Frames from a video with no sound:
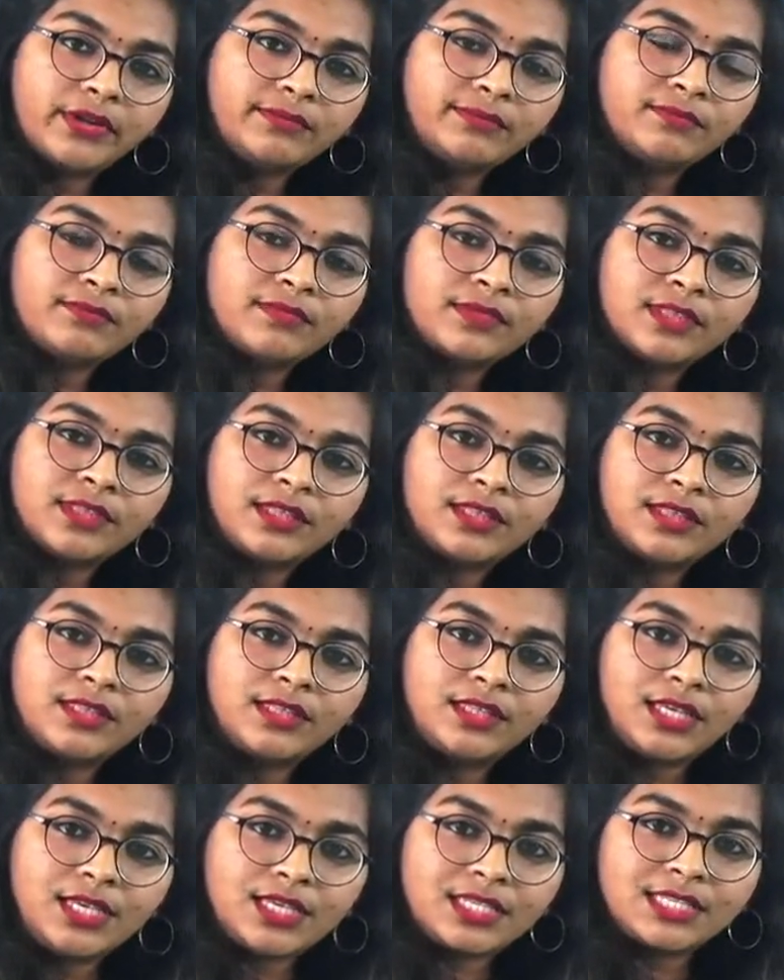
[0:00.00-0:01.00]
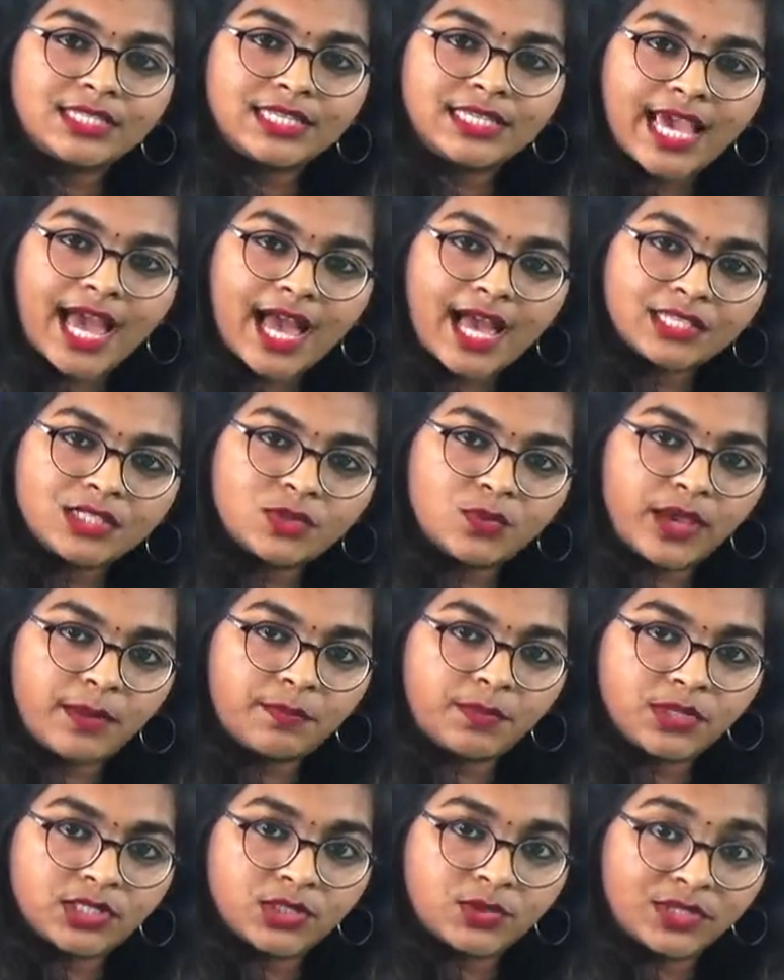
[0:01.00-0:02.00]
These gas vapors,
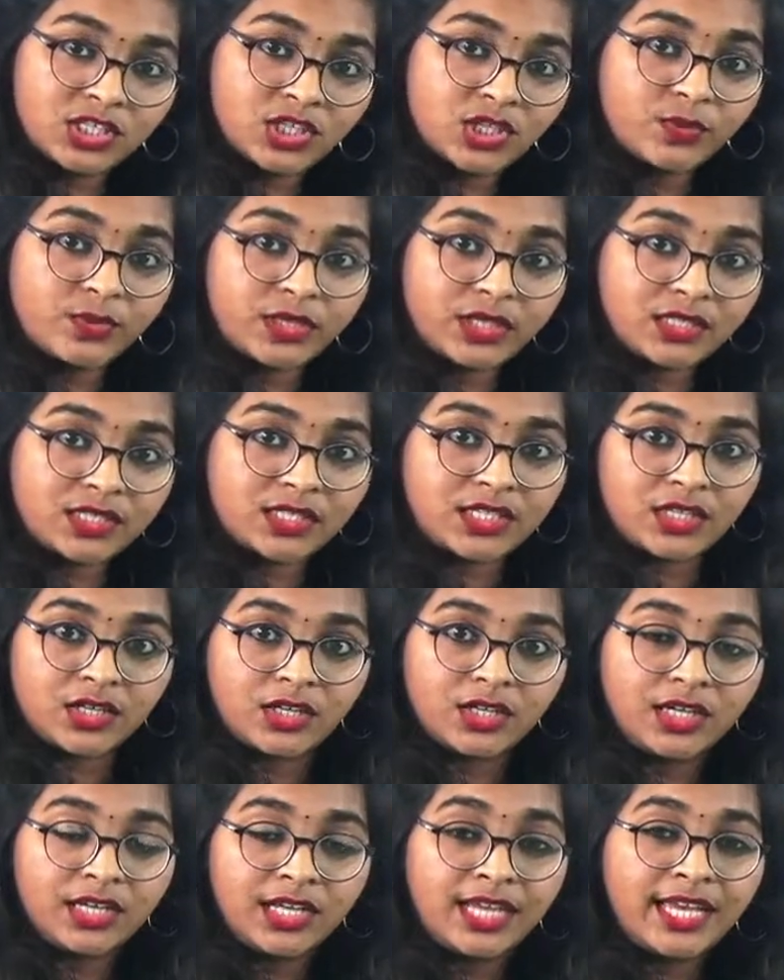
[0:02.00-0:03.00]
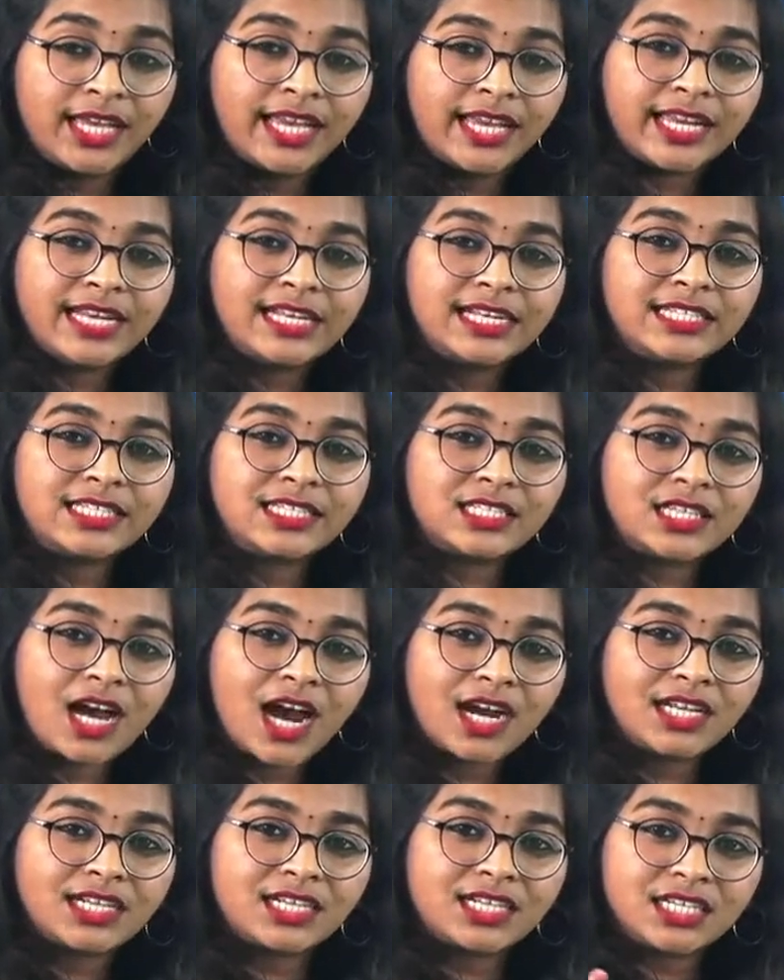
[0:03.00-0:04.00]
whichever is here, it will start
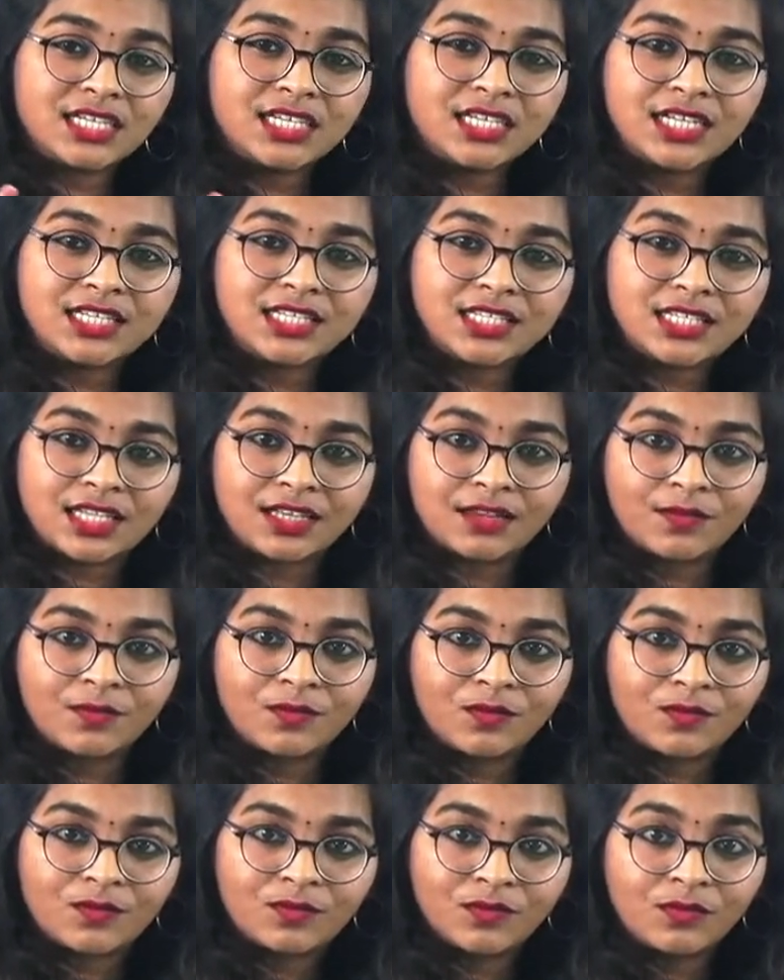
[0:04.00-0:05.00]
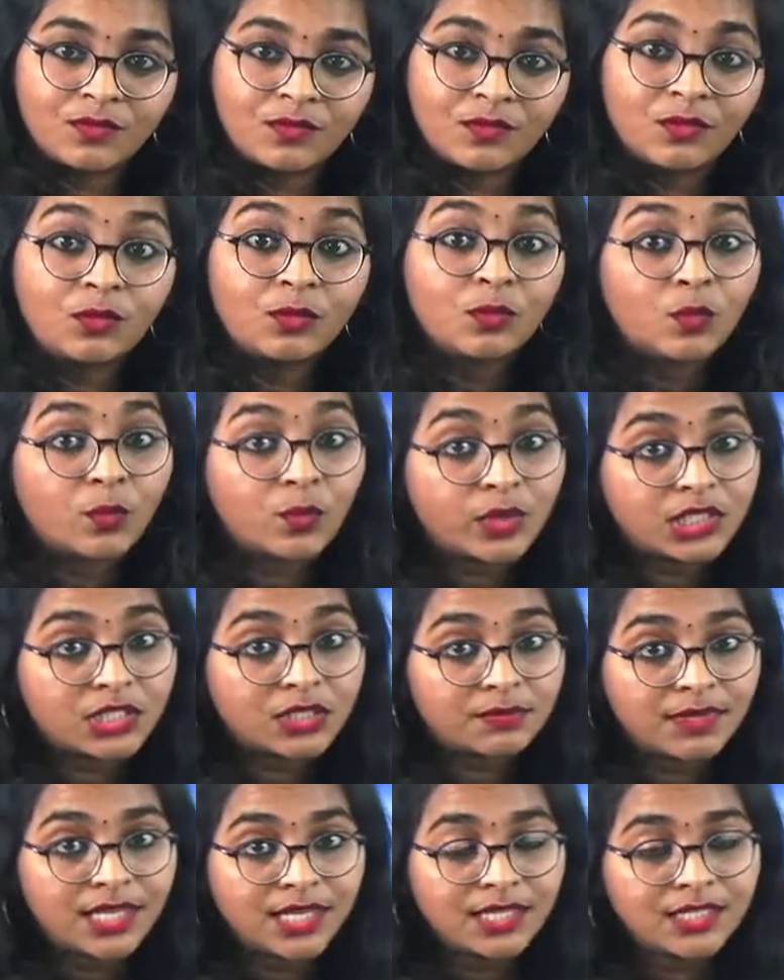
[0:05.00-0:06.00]
condensing, which means
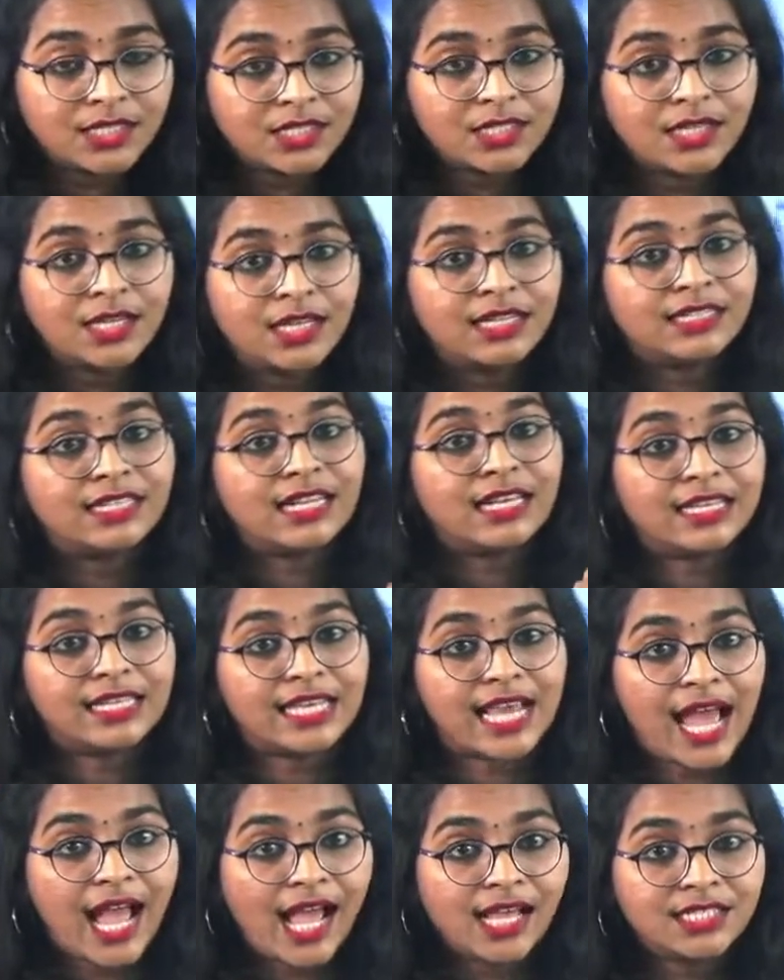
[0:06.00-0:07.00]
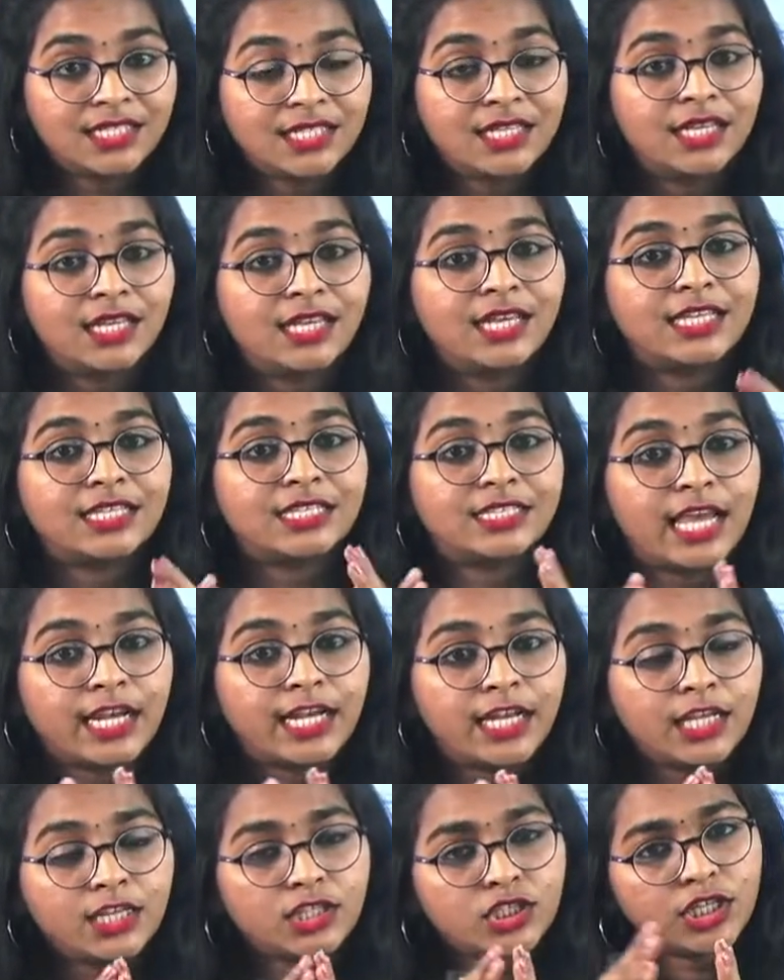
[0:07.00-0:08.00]
the gas is getting
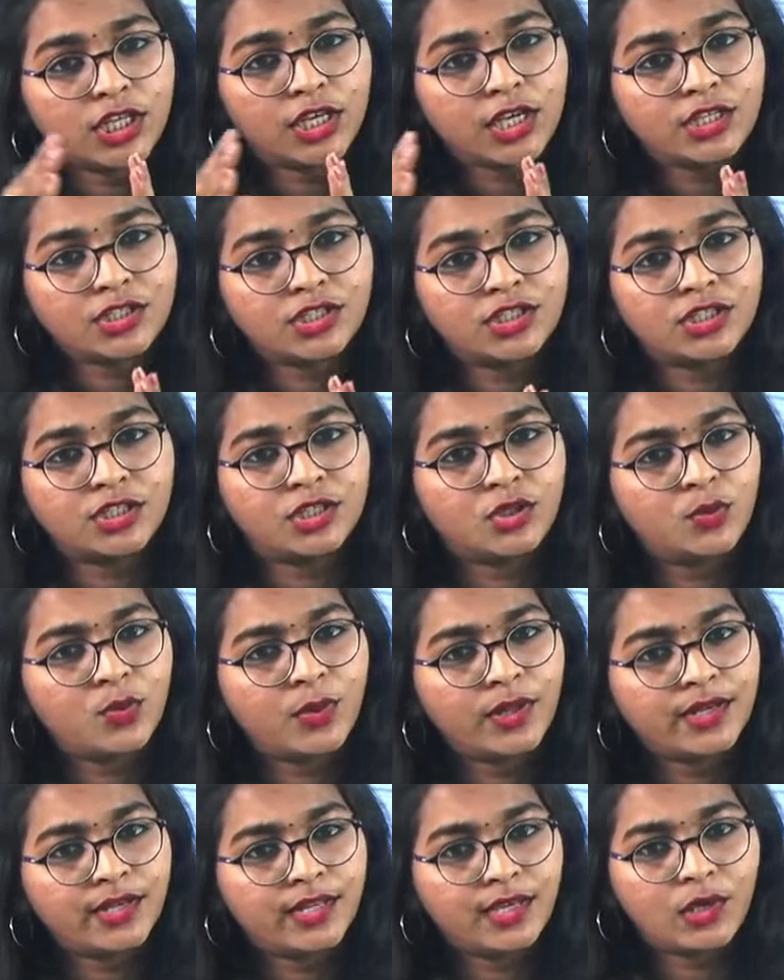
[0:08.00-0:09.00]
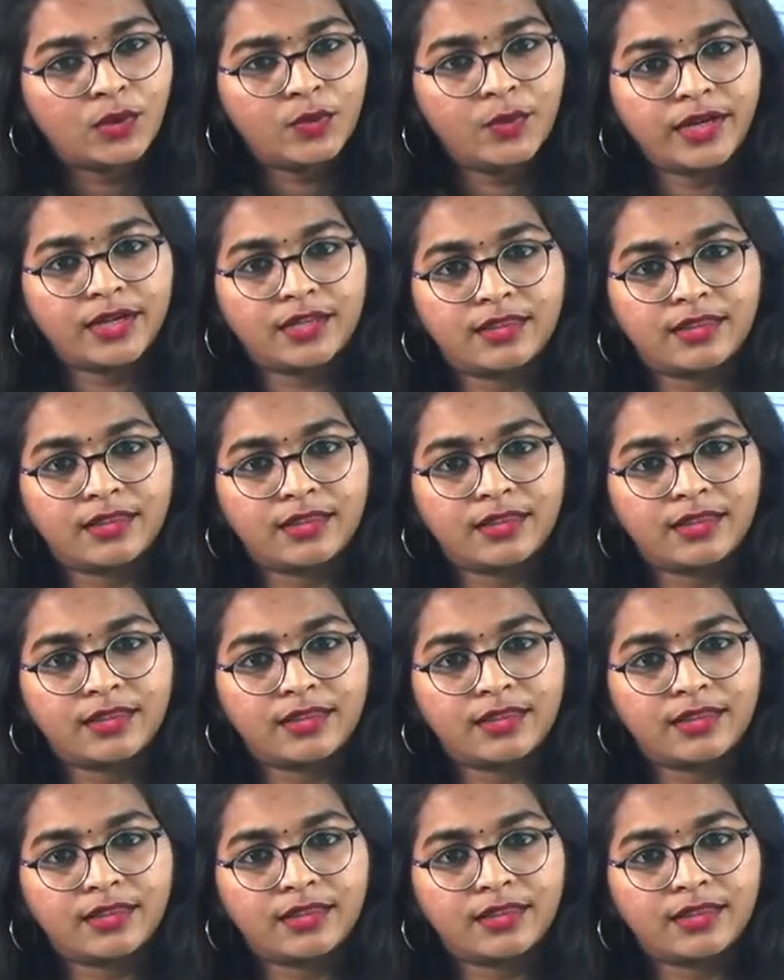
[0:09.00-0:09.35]
changed into a liquid there.